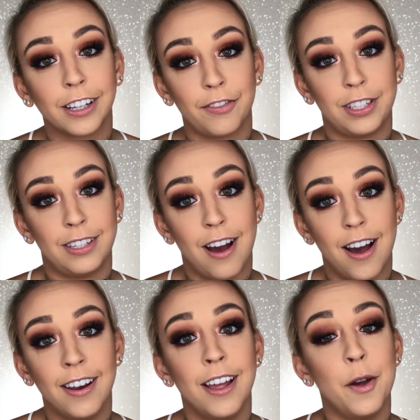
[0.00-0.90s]
if it's
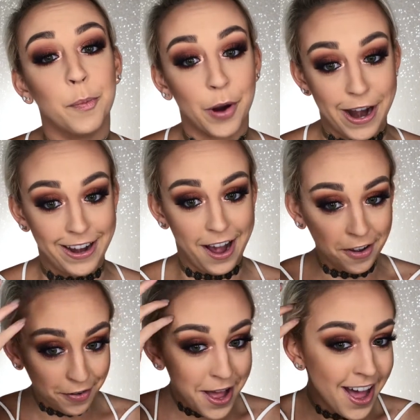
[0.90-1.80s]
not bright
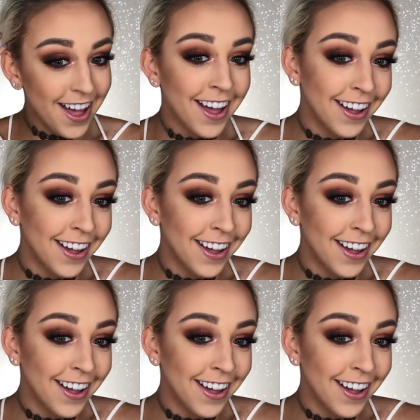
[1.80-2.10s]
enough.